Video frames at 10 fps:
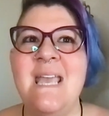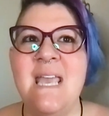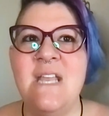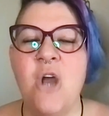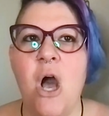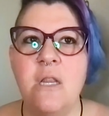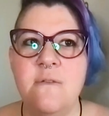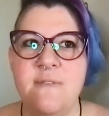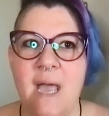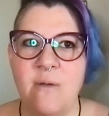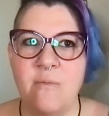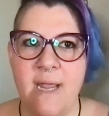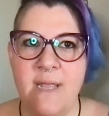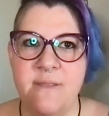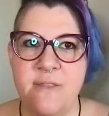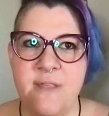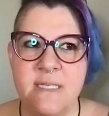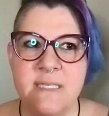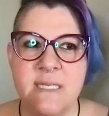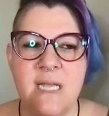in all of that, right? The
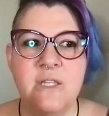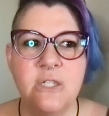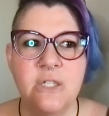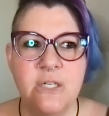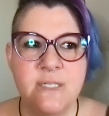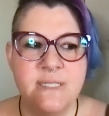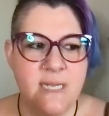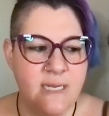things that I learned